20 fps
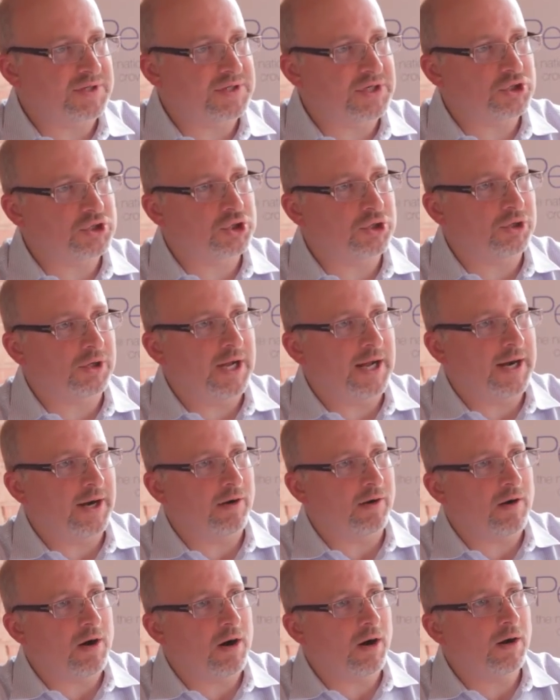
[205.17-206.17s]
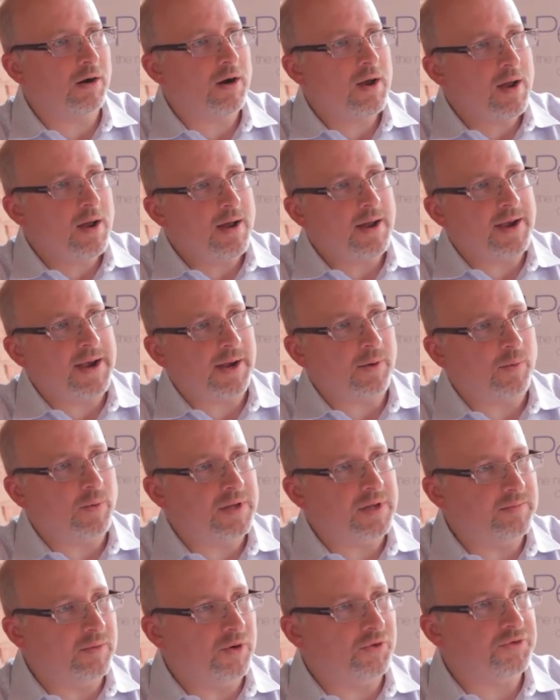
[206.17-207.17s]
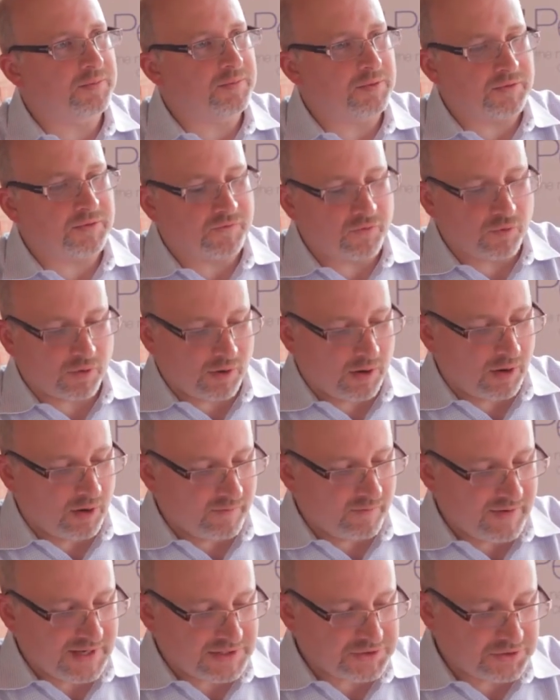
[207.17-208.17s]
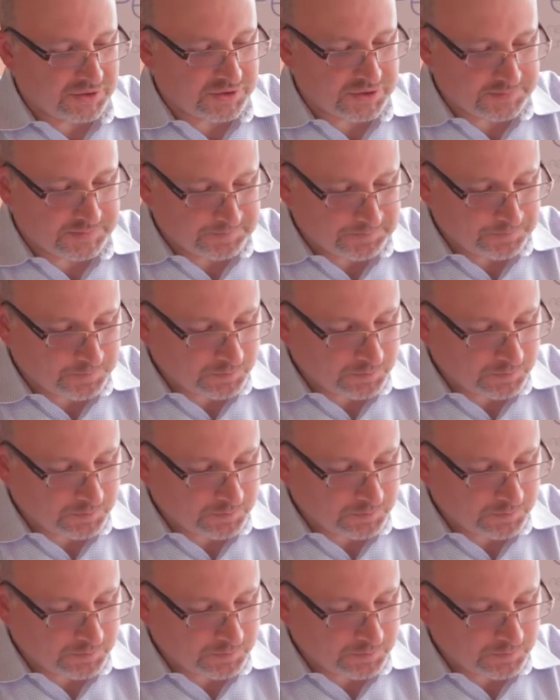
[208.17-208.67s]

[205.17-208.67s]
additional IRR and equity multiple for our investors.